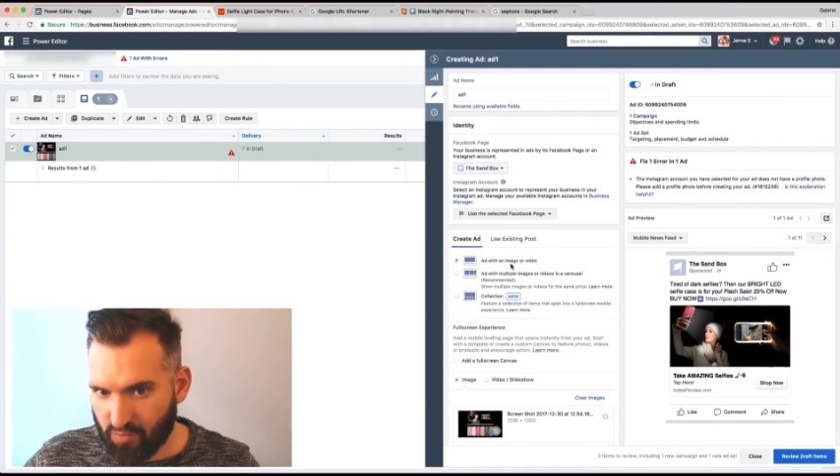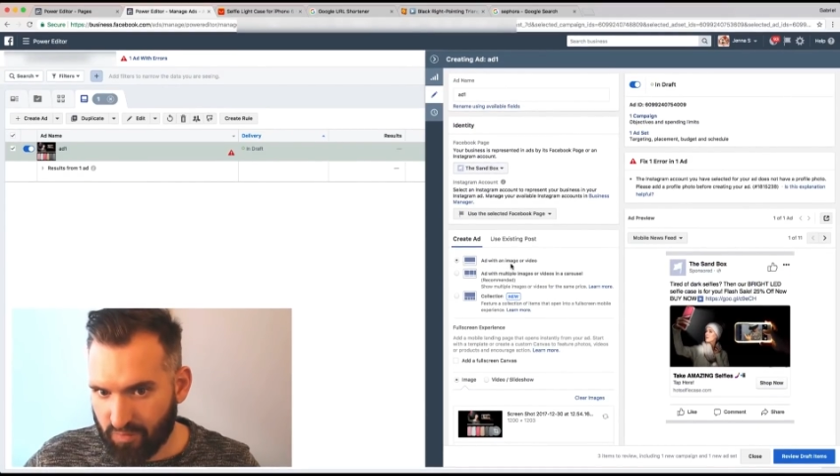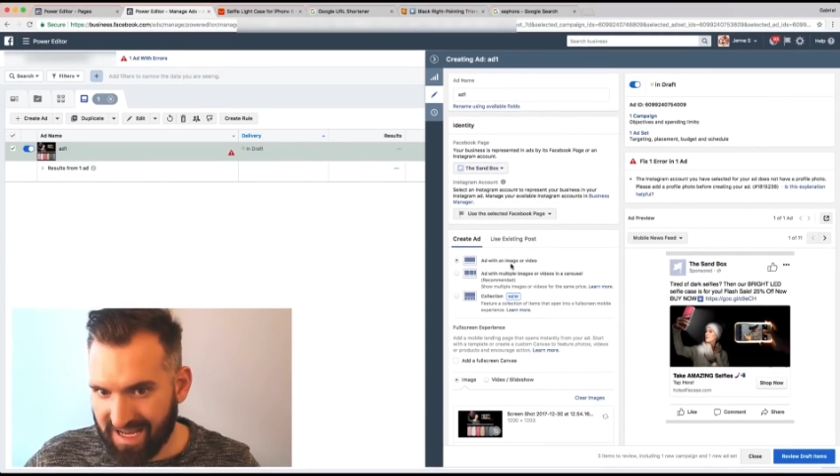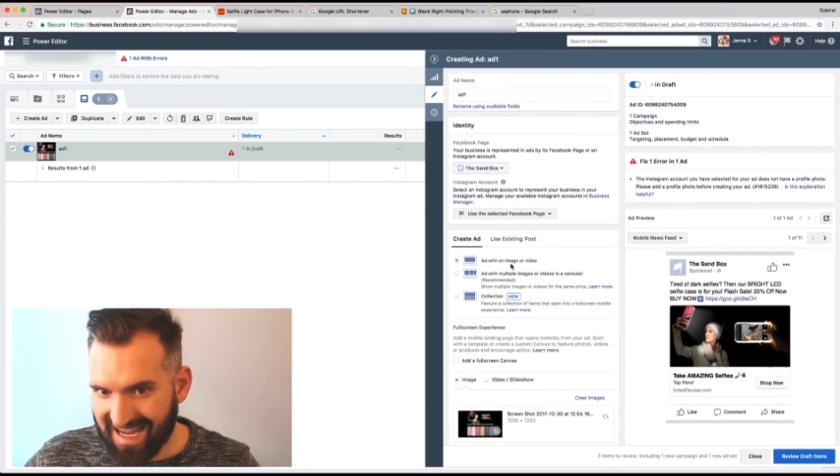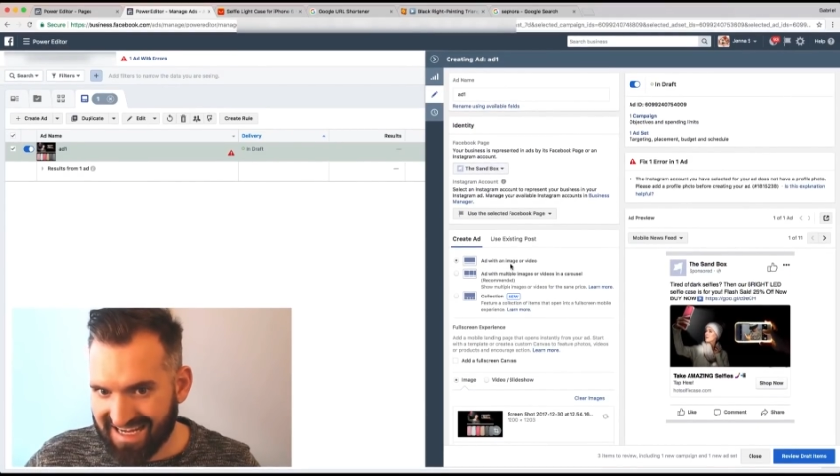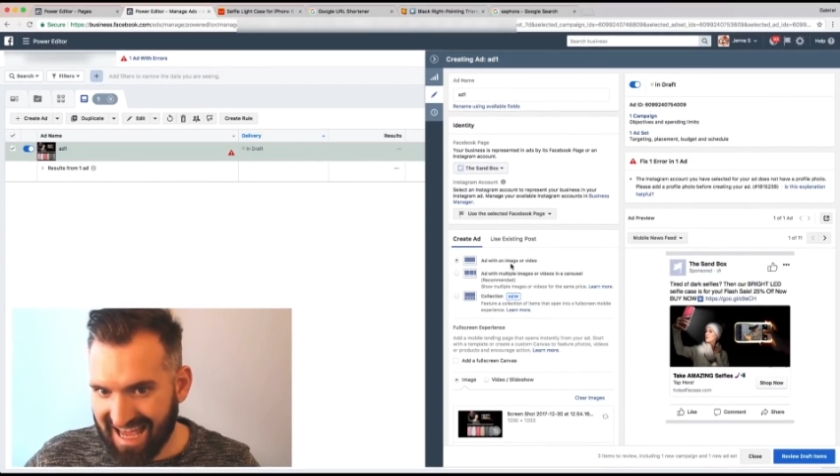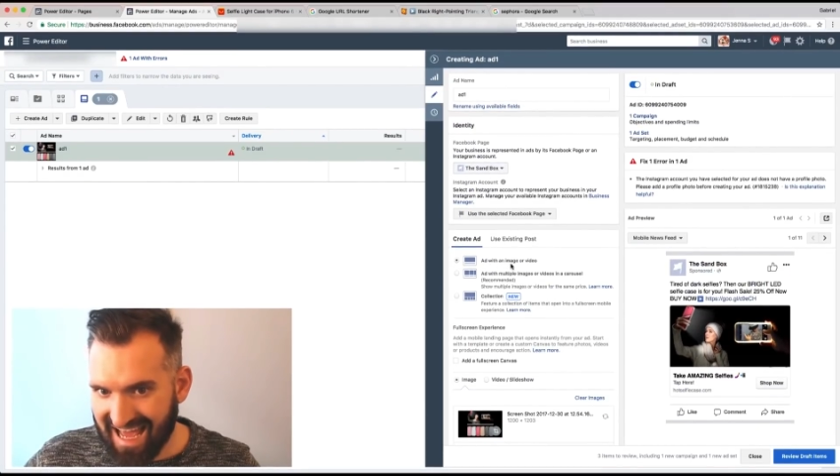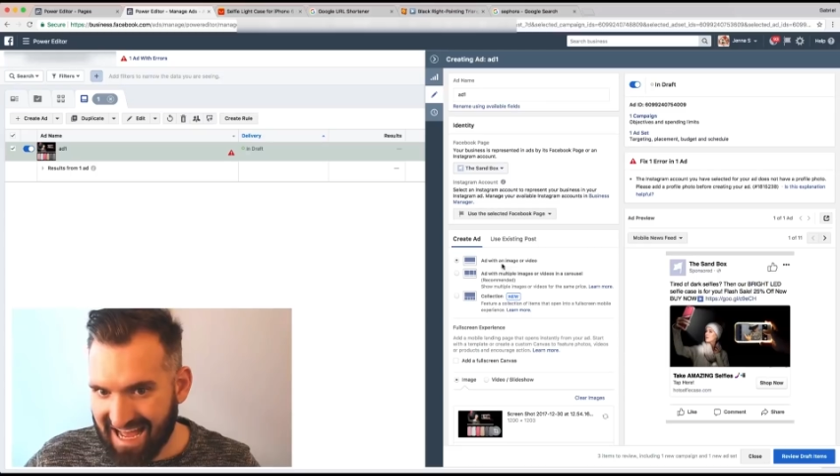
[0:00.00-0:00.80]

create